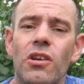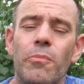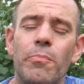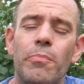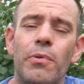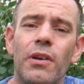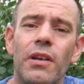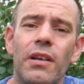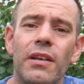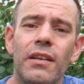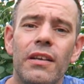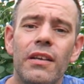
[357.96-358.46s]
got to
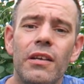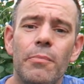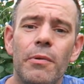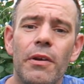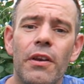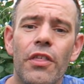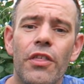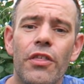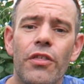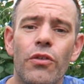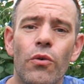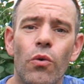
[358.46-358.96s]
put a little
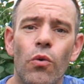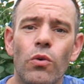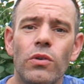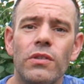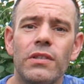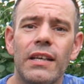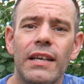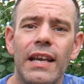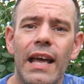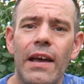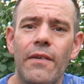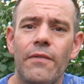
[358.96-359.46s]
bit of
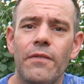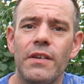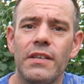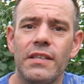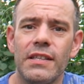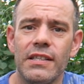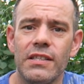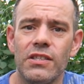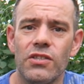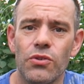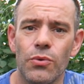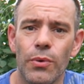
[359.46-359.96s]
thought and
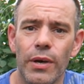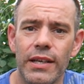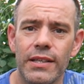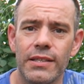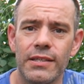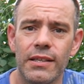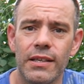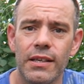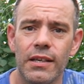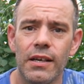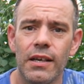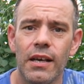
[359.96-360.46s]
effort into
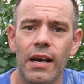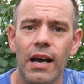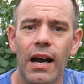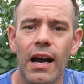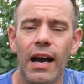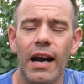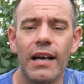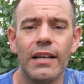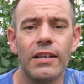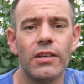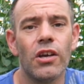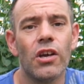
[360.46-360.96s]
it
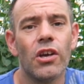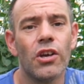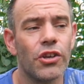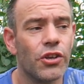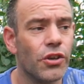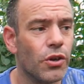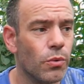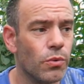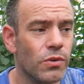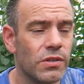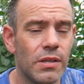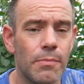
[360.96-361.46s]
and
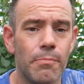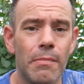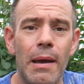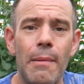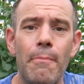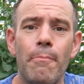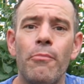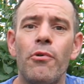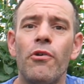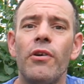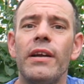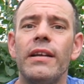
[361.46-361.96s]
use the
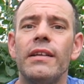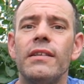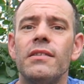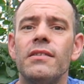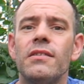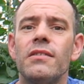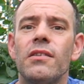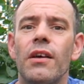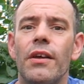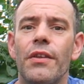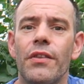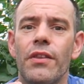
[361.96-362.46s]

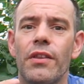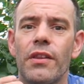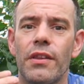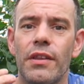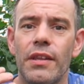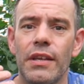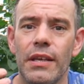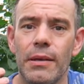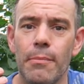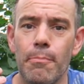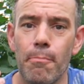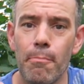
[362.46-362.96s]
membranes and
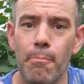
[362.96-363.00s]
the